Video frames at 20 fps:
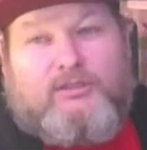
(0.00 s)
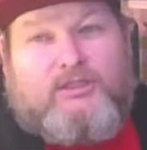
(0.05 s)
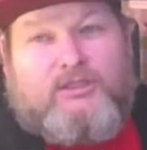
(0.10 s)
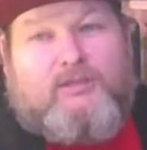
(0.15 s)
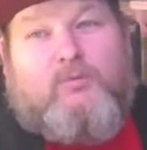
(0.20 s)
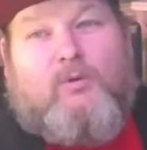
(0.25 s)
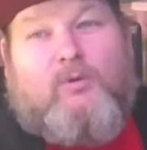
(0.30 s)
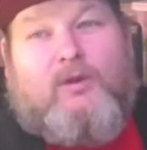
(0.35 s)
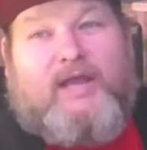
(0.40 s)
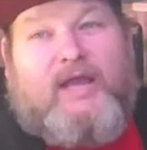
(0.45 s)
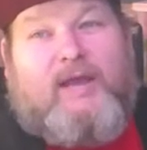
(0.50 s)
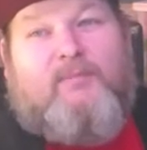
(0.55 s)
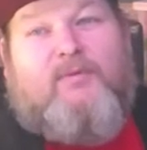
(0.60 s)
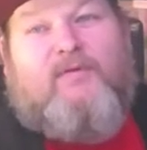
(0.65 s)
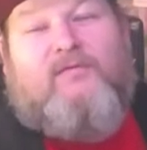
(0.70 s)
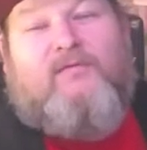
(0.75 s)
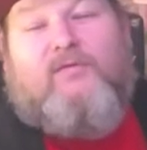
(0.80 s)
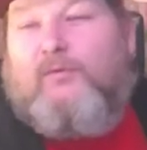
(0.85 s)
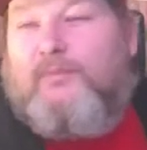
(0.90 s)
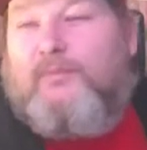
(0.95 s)
This one
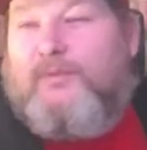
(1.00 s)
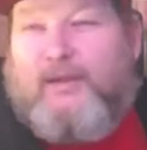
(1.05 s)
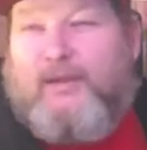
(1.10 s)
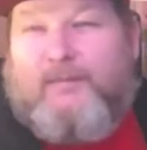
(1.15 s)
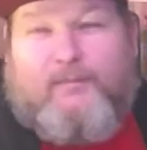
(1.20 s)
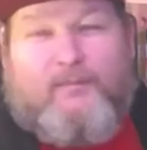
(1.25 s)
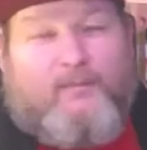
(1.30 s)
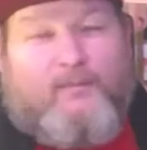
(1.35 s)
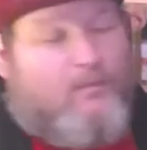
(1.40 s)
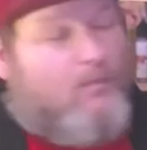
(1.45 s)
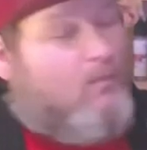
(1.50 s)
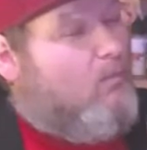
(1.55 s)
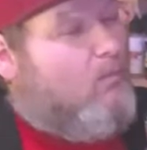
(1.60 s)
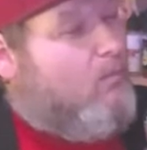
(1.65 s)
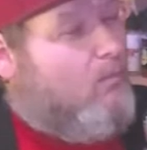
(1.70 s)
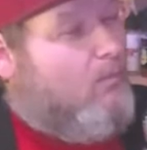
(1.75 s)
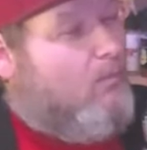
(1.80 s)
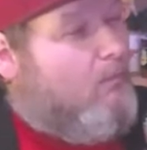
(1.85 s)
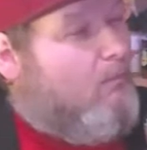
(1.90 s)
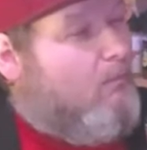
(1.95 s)
outperformed them
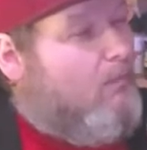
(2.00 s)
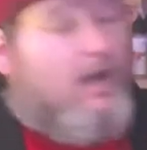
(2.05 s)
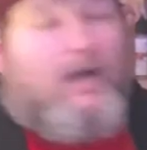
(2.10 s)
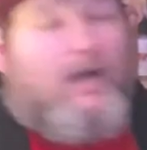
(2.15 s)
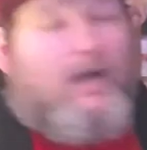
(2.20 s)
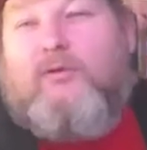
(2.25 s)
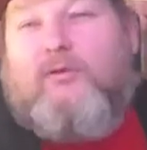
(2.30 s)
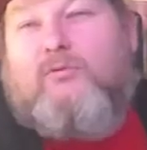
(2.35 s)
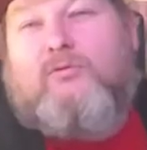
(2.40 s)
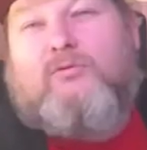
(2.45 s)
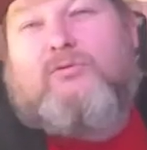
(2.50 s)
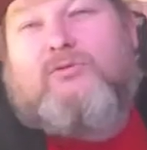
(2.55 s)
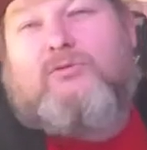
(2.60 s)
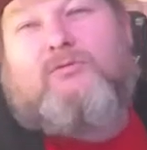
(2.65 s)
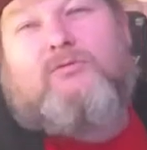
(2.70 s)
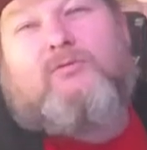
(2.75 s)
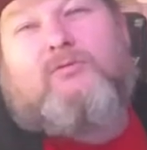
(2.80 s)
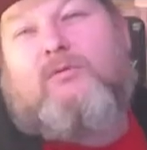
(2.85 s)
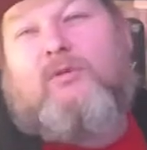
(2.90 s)
miles,